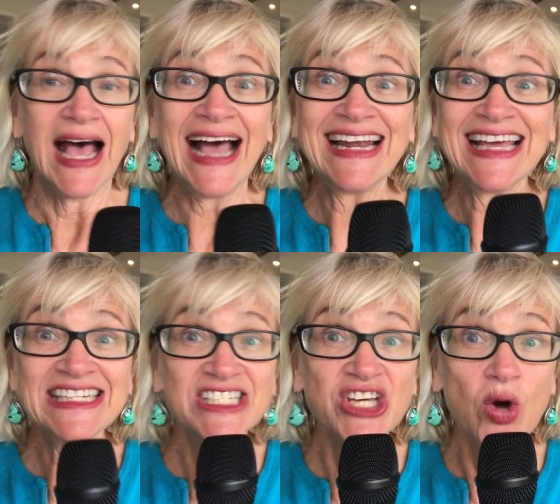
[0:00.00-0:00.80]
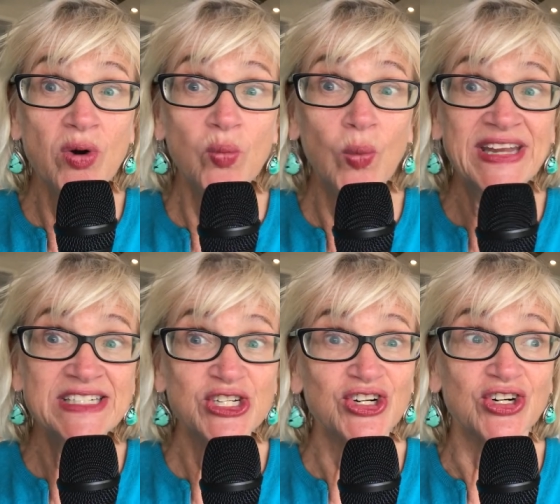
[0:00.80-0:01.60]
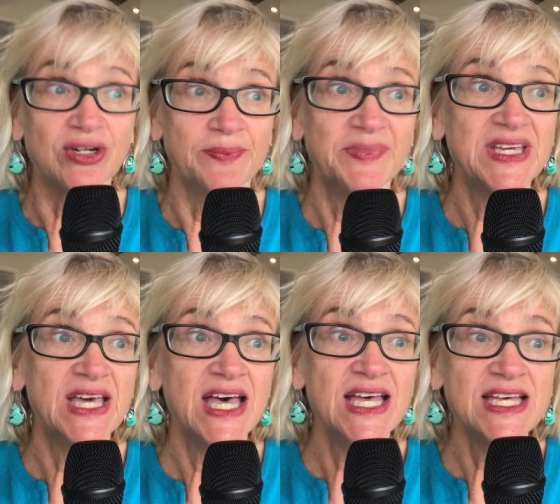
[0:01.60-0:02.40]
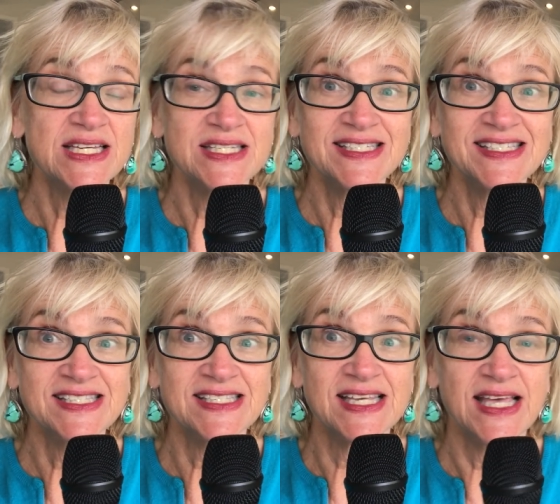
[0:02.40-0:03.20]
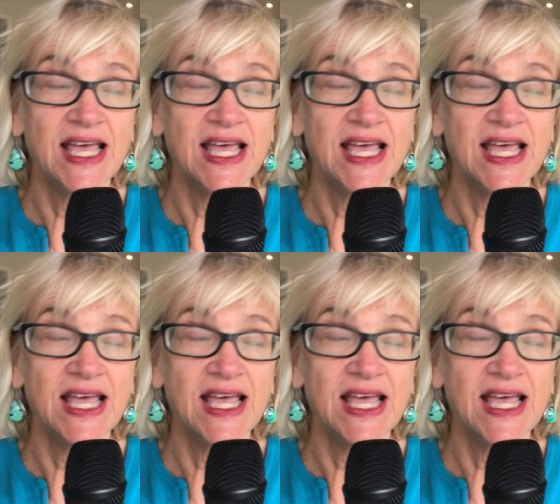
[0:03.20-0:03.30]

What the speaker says: I like to go in winter because